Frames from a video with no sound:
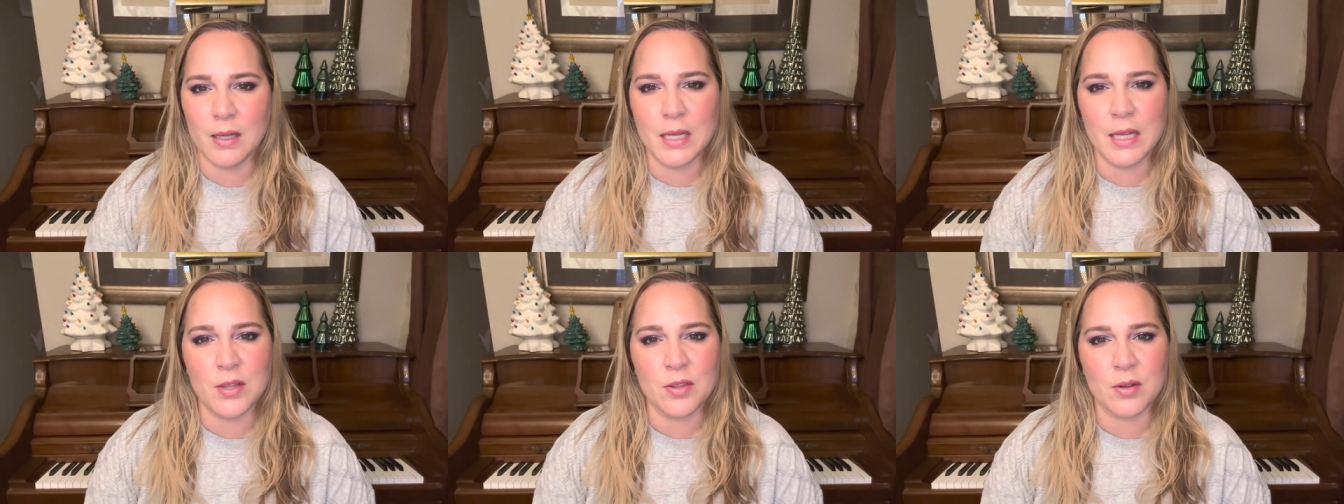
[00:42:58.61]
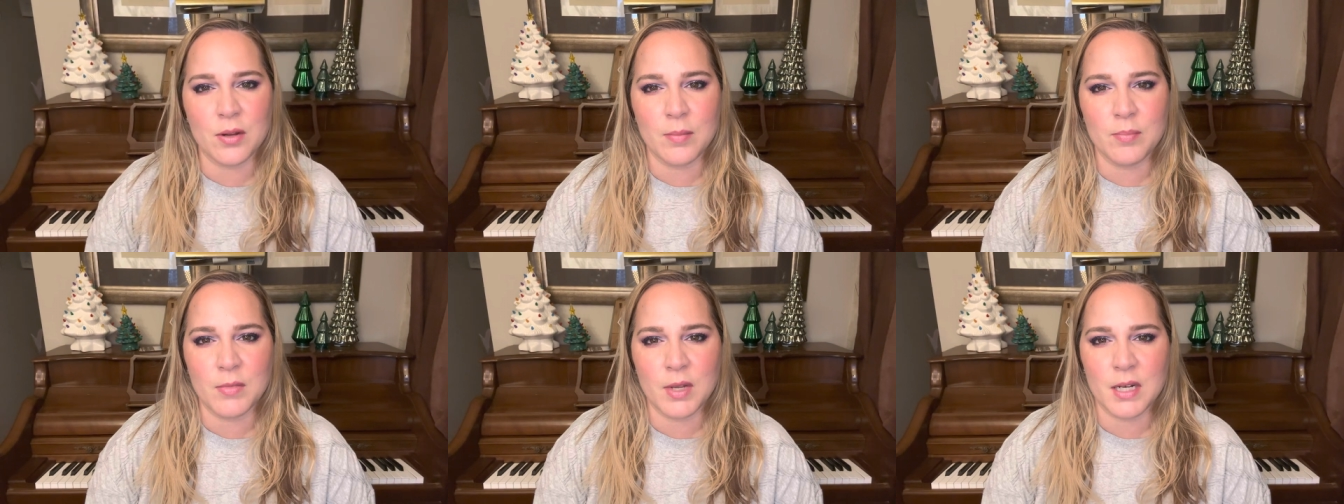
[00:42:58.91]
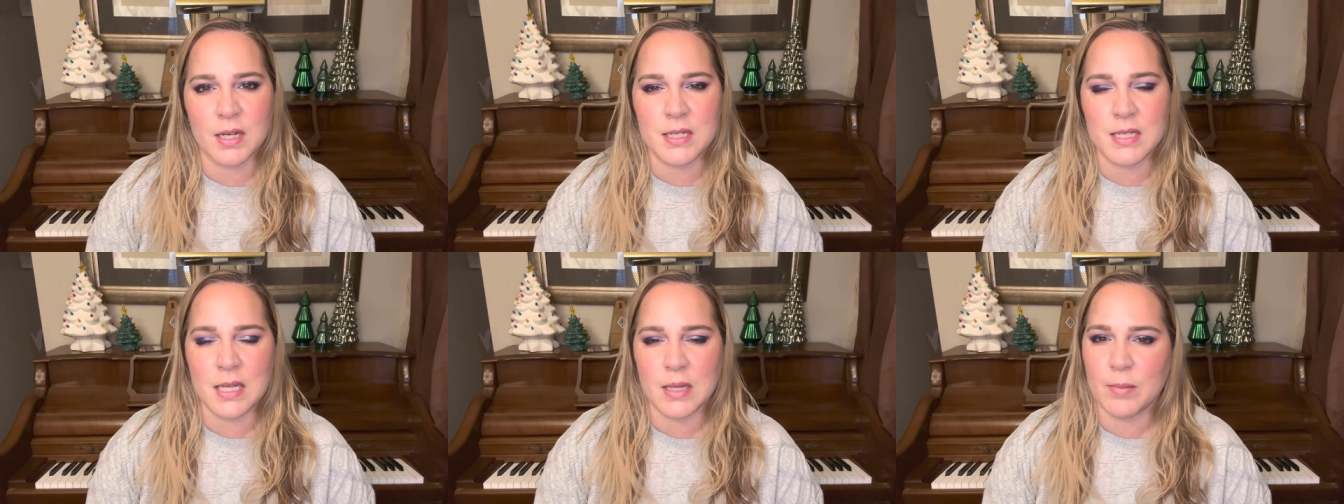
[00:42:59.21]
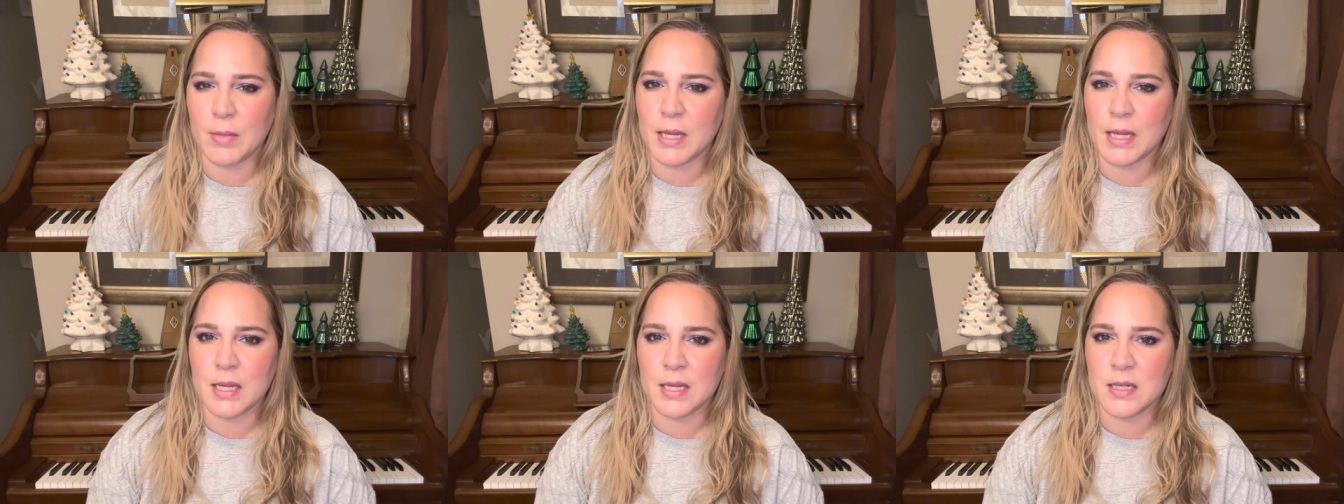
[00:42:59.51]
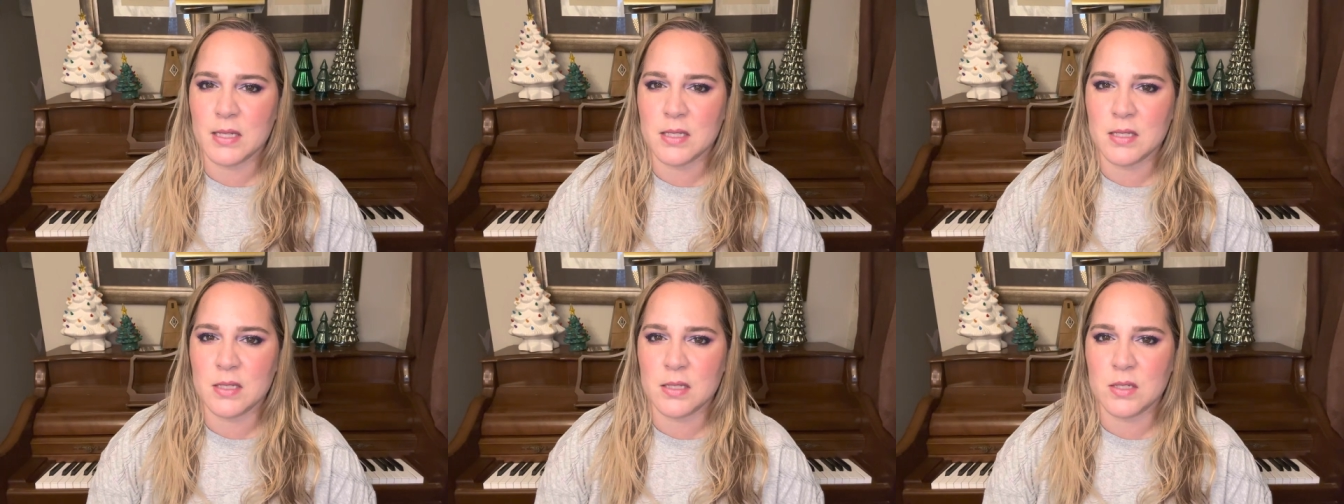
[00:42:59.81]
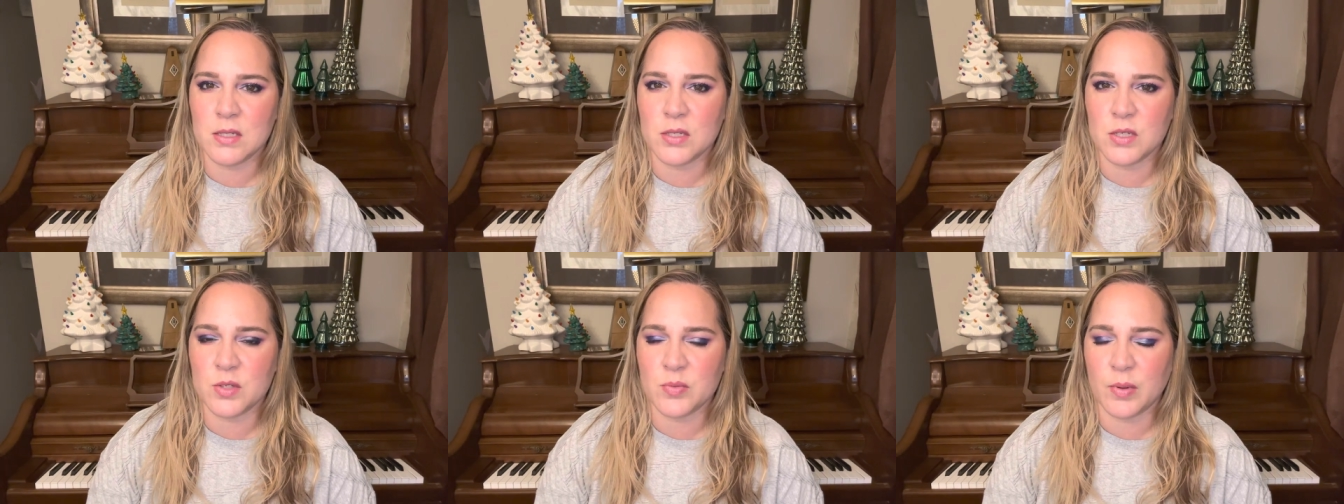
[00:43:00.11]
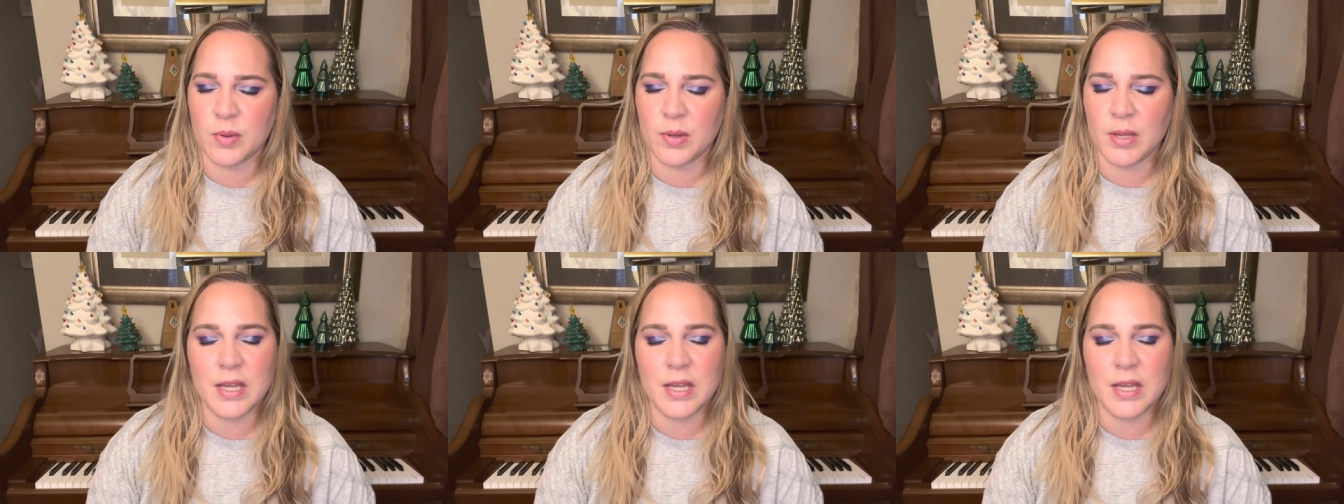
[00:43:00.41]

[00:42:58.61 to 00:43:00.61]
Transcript: Either I'm gonna take my kids to swim,